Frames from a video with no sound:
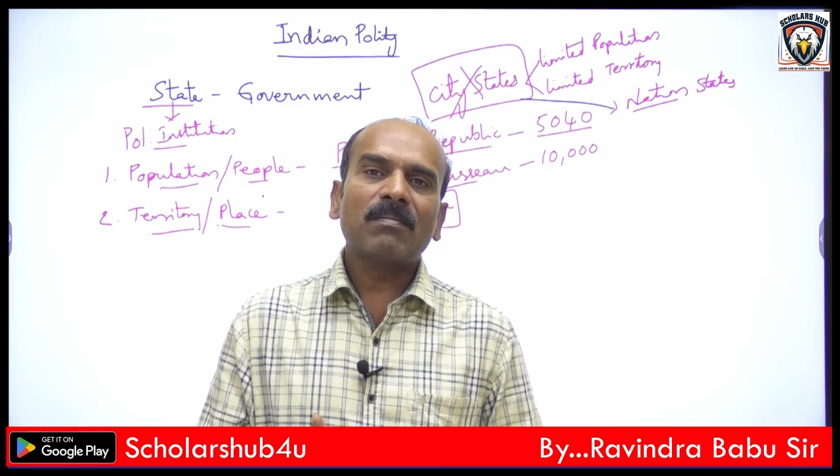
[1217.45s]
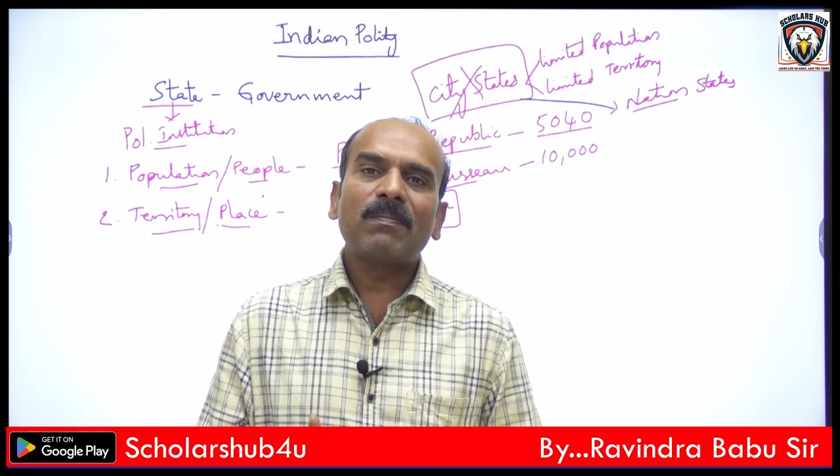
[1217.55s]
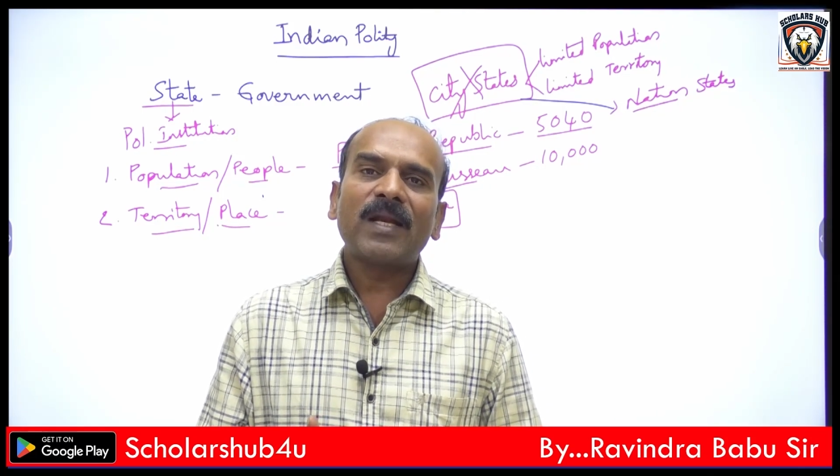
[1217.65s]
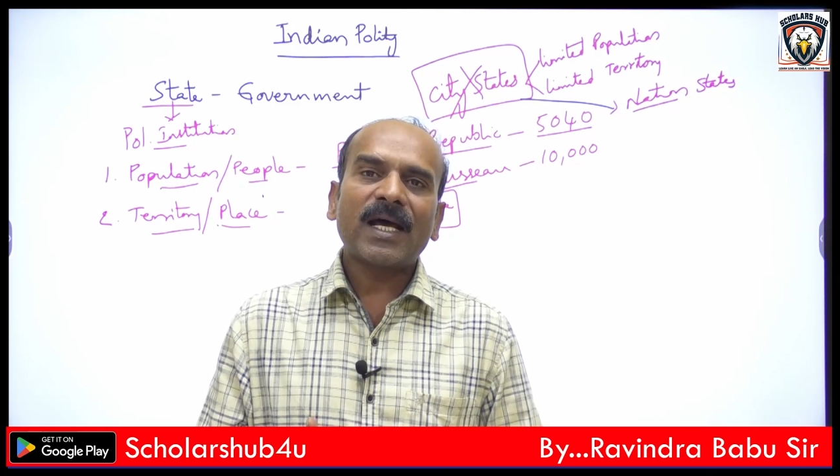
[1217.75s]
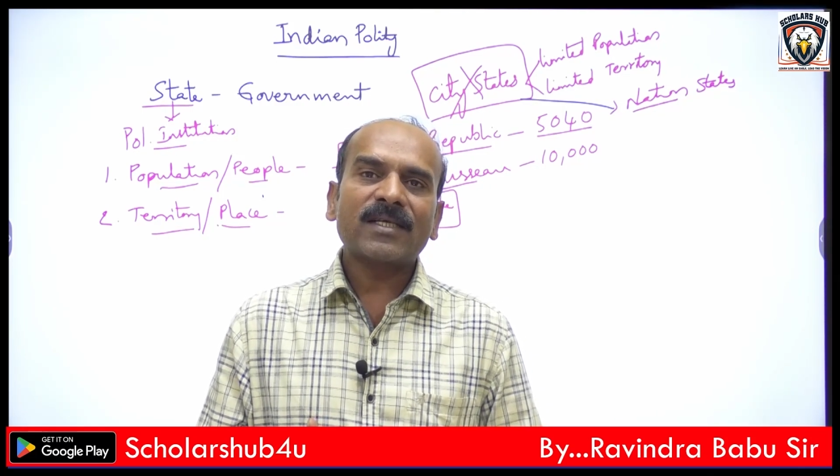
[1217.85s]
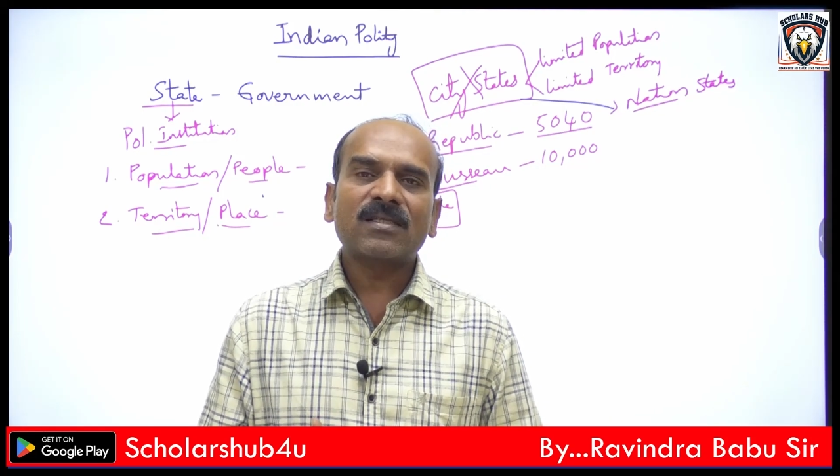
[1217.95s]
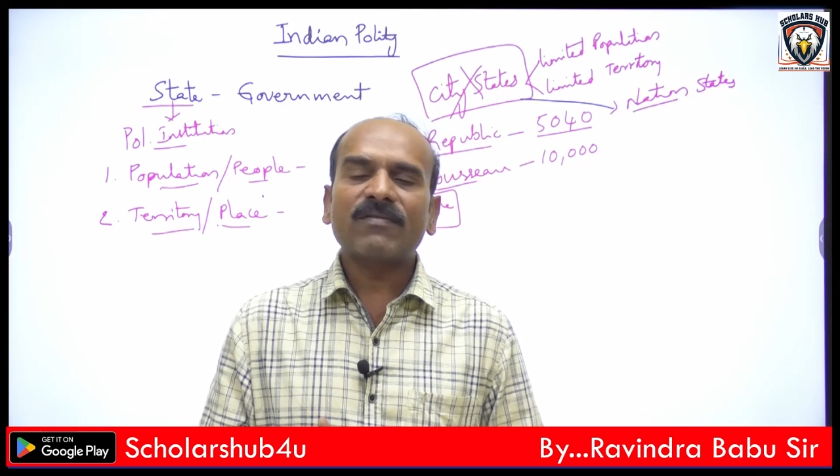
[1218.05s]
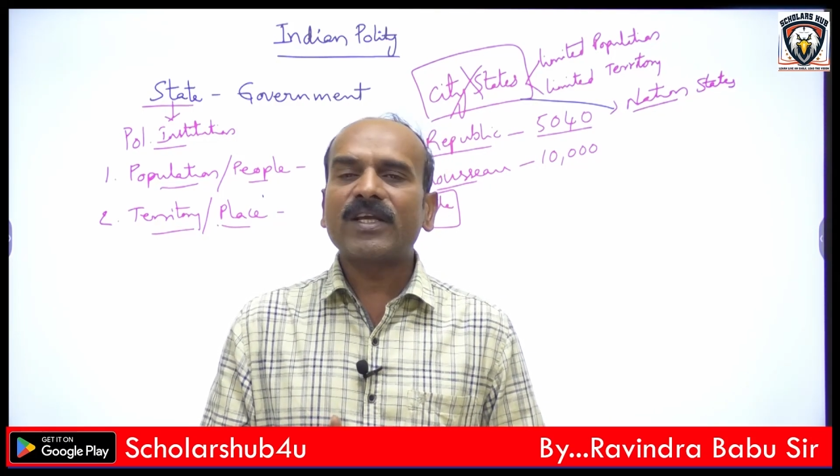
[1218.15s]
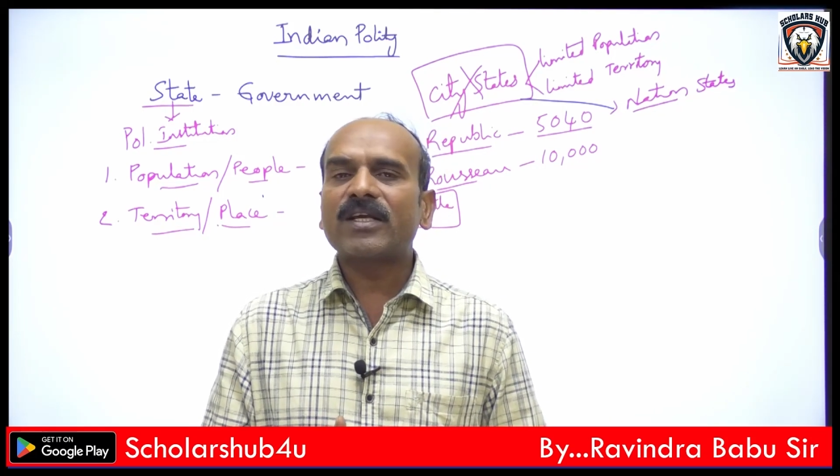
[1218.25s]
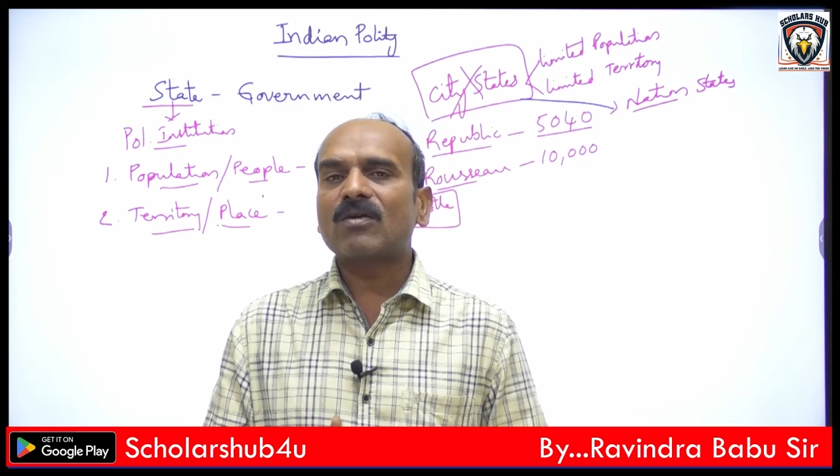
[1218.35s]
blast the
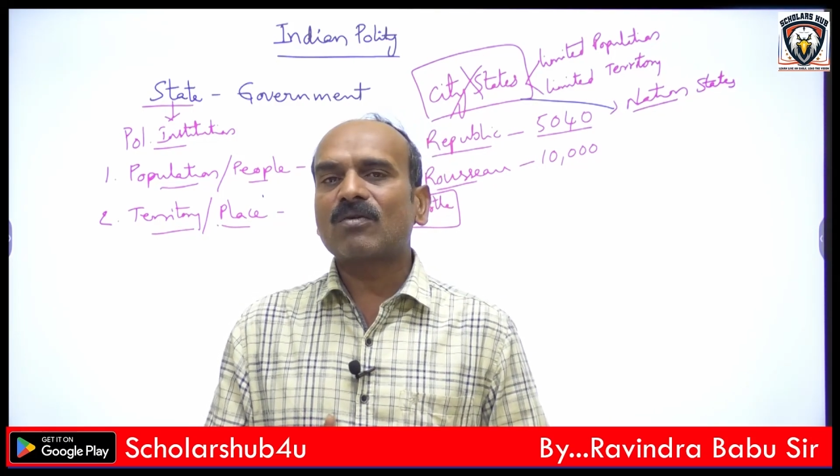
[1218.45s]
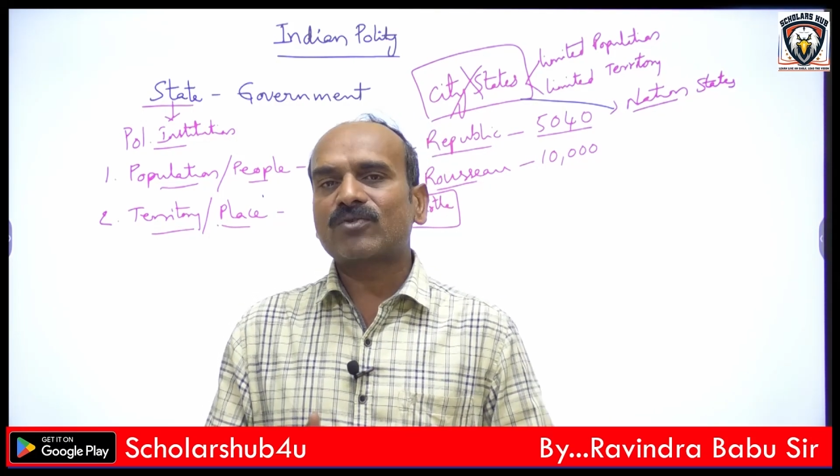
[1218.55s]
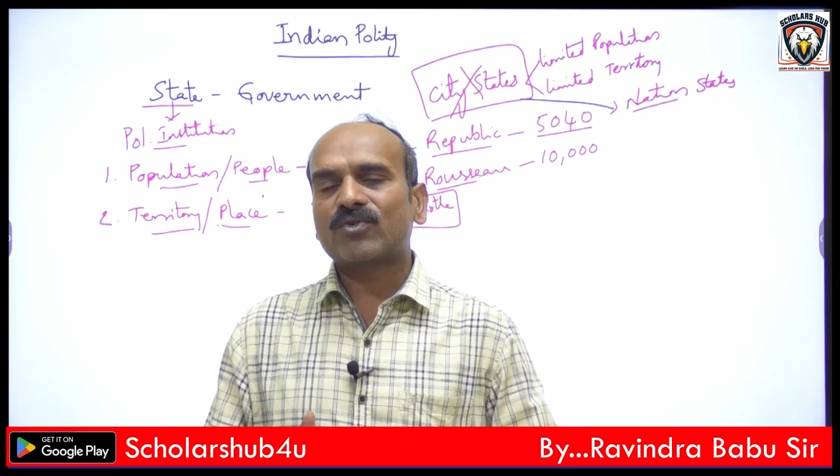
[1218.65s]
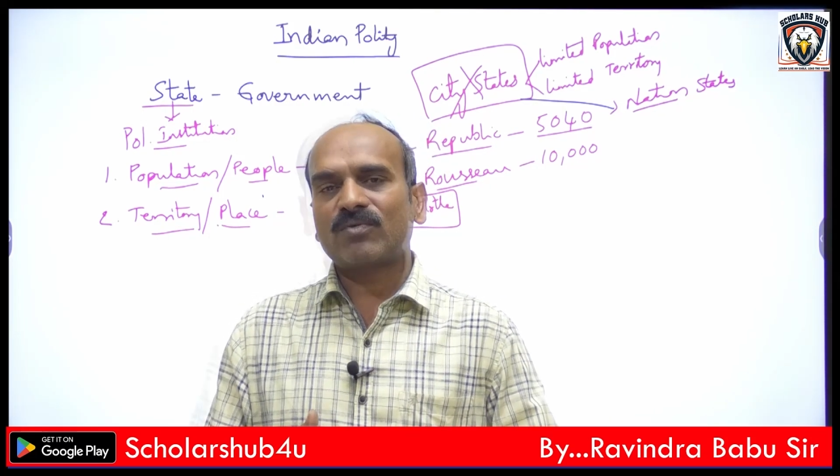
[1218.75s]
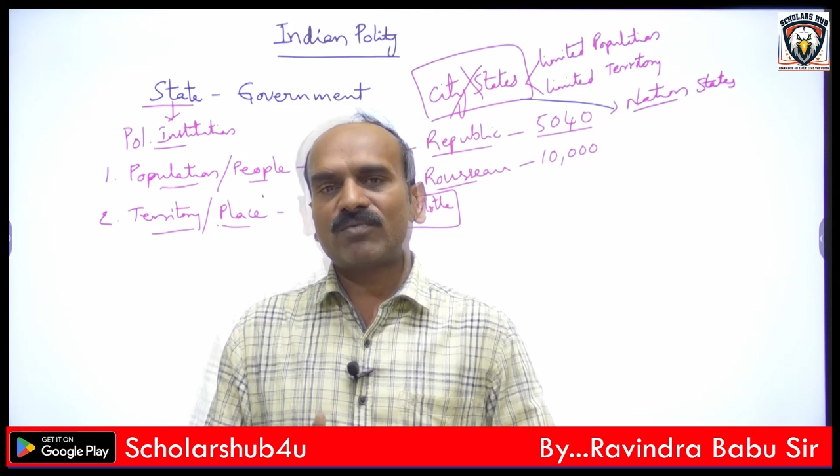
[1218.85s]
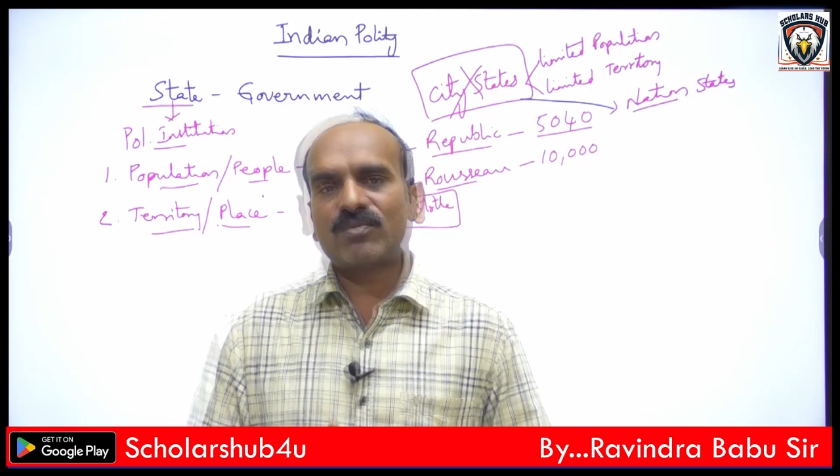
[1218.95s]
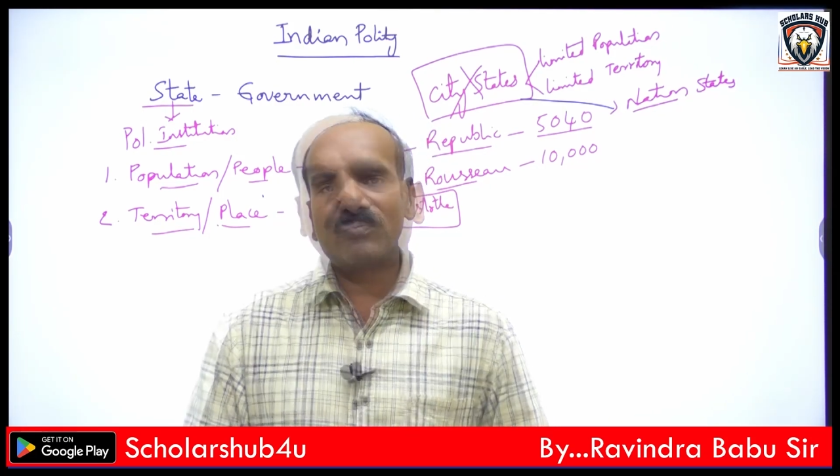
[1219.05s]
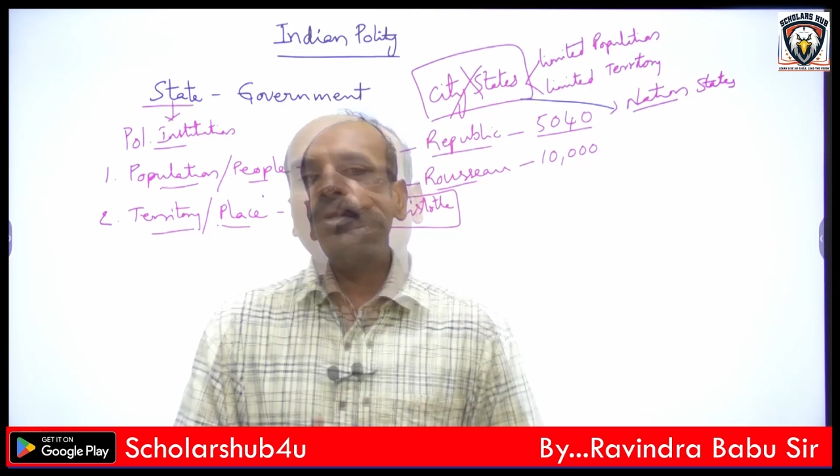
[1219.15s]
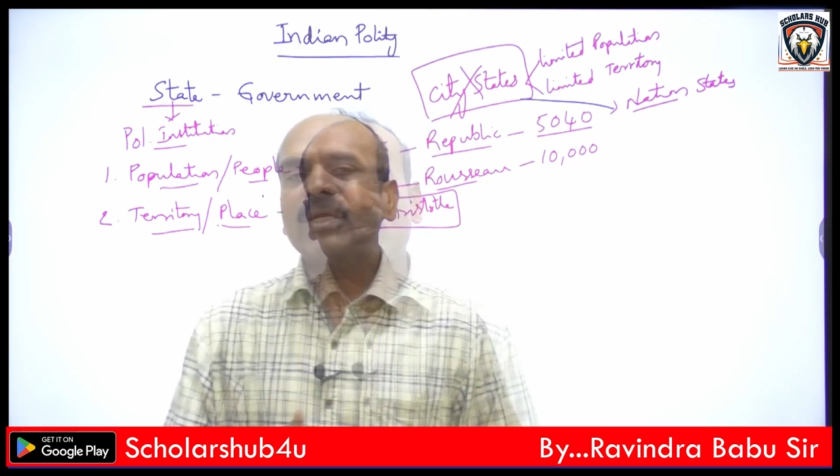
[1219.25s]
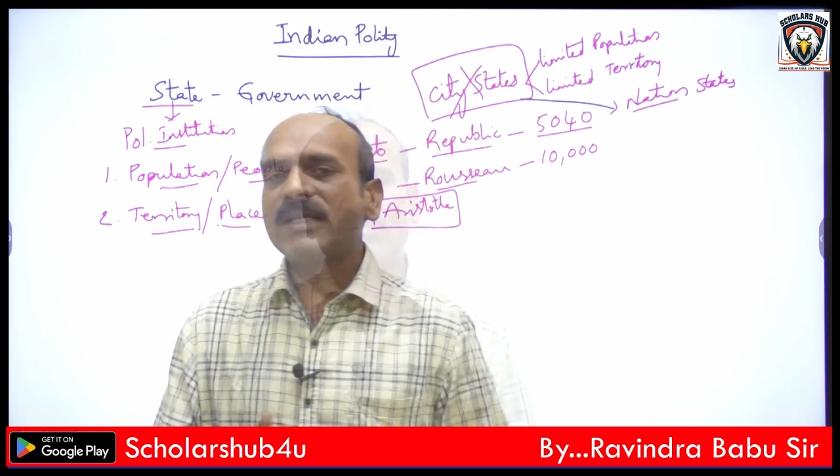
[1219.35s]
vehicle also.
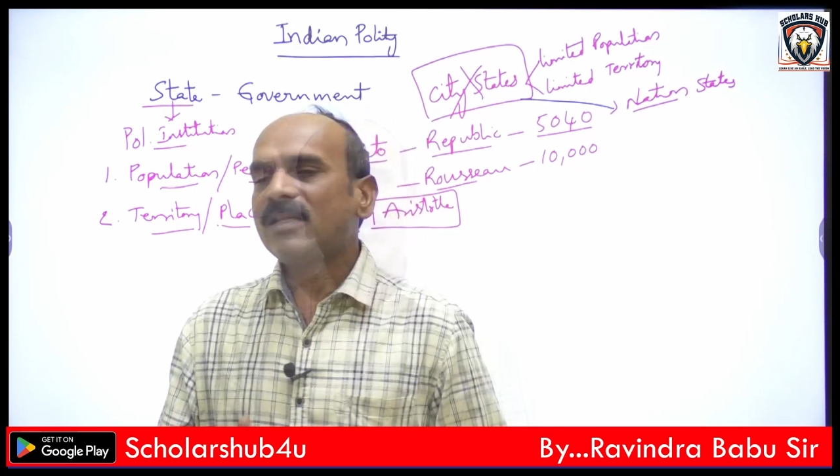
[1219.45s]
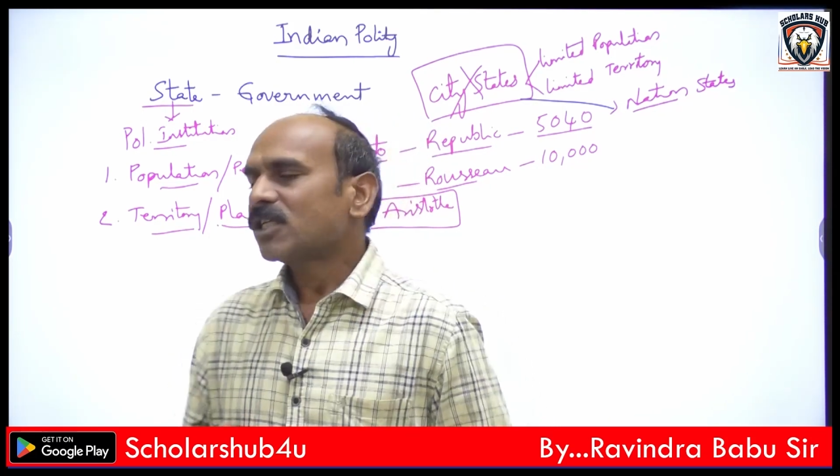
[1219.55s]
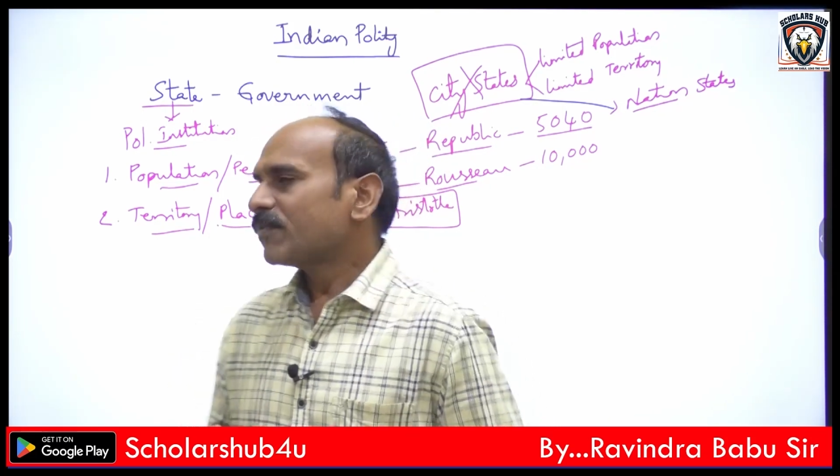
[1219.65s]
So in this